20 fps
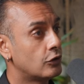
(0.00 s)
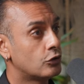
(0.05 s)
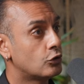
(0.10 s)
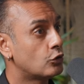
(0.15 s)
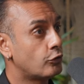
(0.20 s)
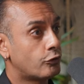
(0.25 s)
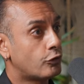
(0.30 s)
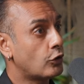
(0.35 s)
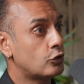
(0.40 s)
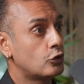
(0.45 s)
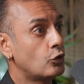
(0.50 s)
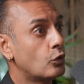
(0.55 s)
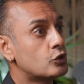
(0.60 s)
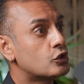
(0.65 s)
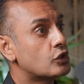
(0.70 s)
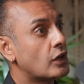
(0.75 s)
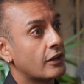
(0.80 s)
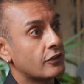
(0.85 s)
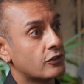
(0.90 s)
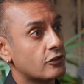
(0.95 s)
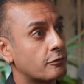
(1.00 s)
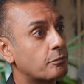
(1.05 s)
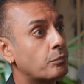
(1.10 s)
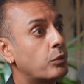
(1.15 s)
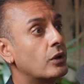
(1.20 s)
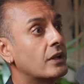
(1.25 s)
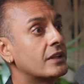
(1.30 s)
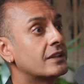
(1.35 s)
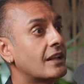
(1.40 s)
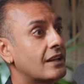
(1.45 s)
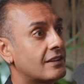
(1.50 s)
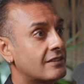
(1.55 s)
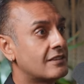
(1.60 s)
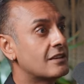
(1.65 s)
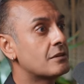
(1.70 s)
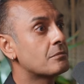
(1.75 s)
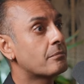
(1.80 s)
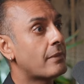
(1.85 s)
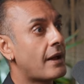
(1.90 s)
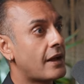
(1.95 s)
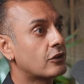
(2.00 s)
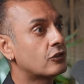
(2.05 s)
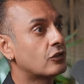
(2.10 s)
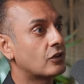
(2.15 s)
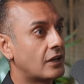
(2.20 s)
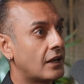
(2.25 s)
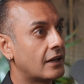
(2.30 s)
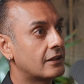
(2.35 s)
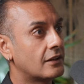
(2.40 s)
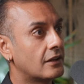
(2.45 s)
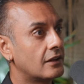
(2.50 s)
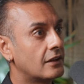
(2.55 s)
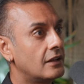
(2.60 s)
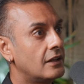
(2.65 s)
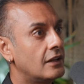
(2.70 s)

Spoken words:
you've got no chance of pulling that team back together.